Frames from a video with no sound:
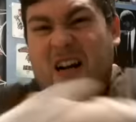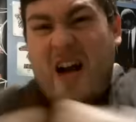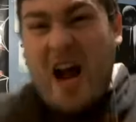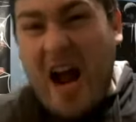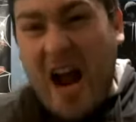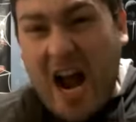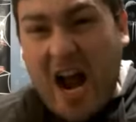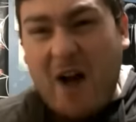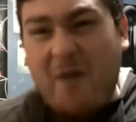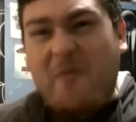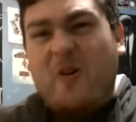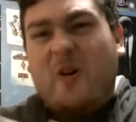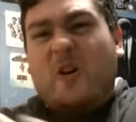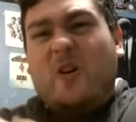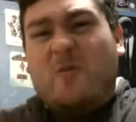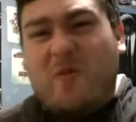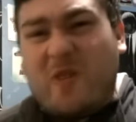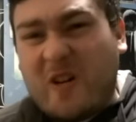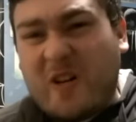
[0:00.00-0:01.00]
Ham
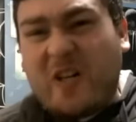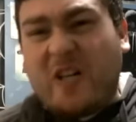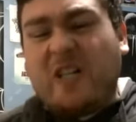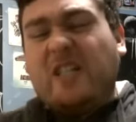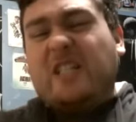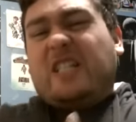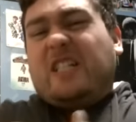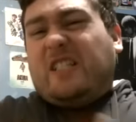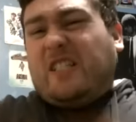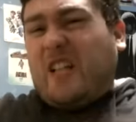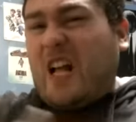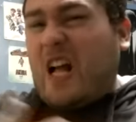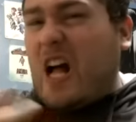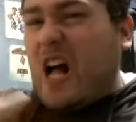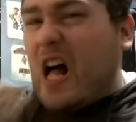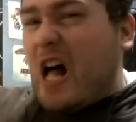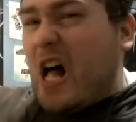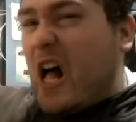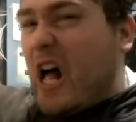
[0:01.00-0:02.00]

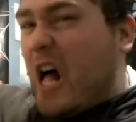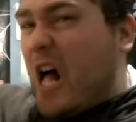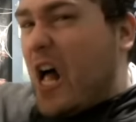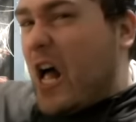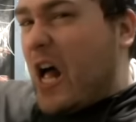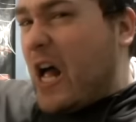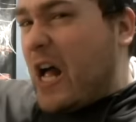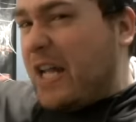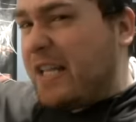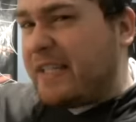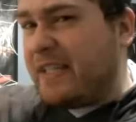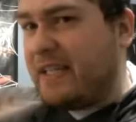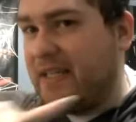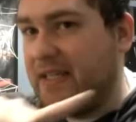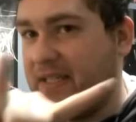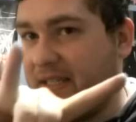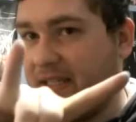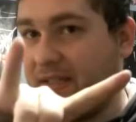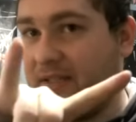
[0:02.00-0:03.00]
Sons!
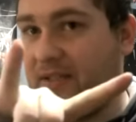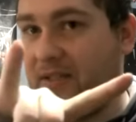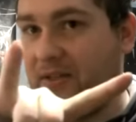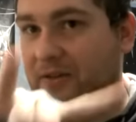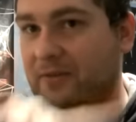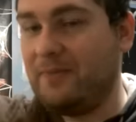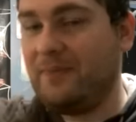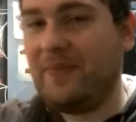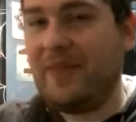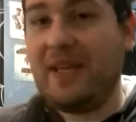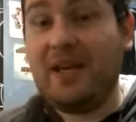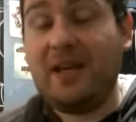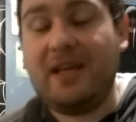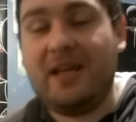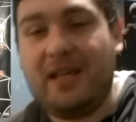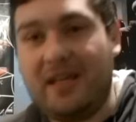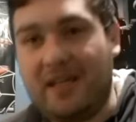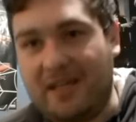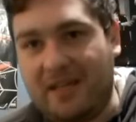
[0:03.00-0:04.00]
Season 2
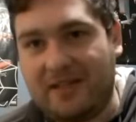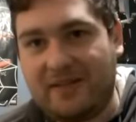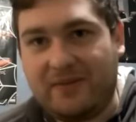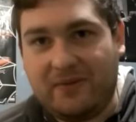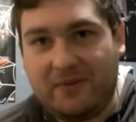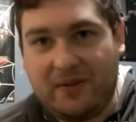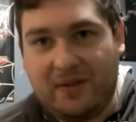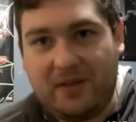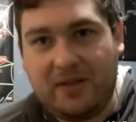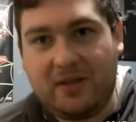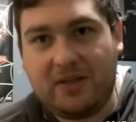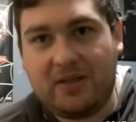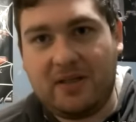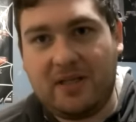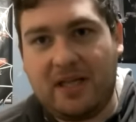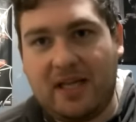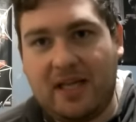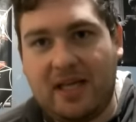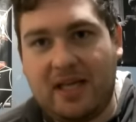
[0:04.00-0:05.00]
is really
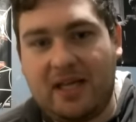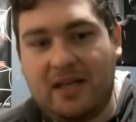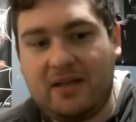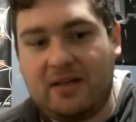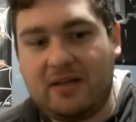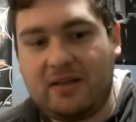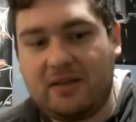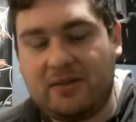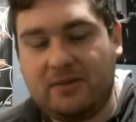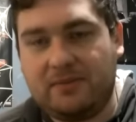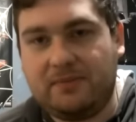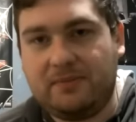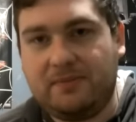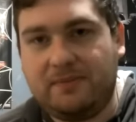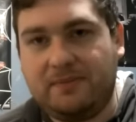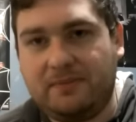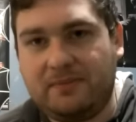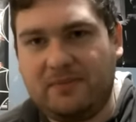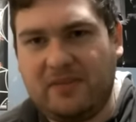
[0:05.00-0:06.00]
good, and
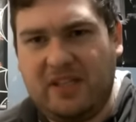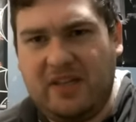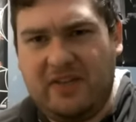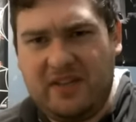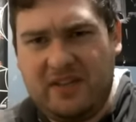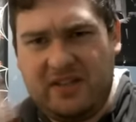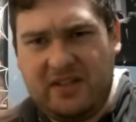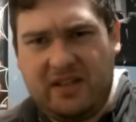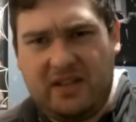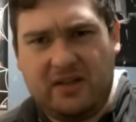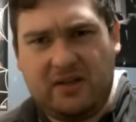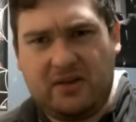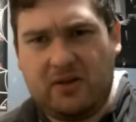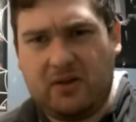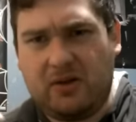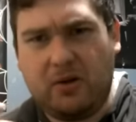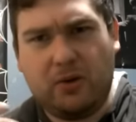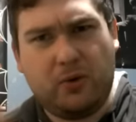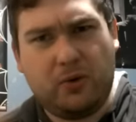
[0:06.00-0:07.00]
um, if this is the end
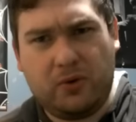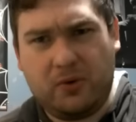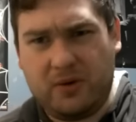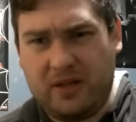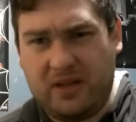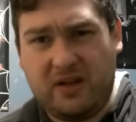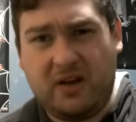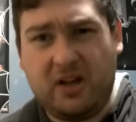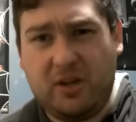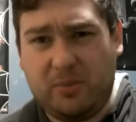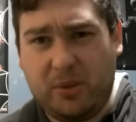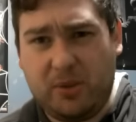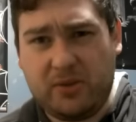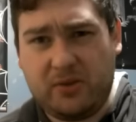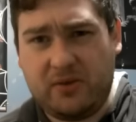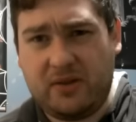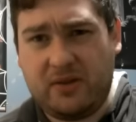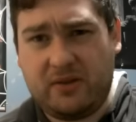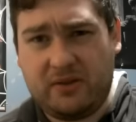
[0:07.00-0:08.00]
card, or on the
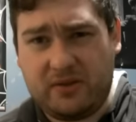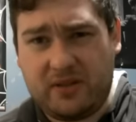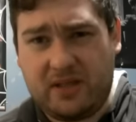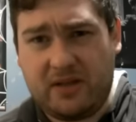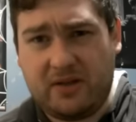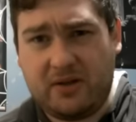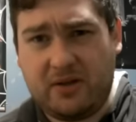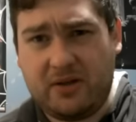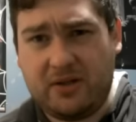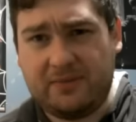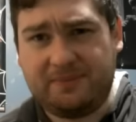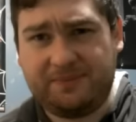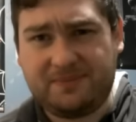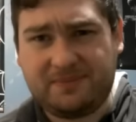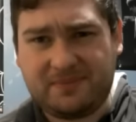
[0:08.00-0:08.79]
post credit, there's an end card.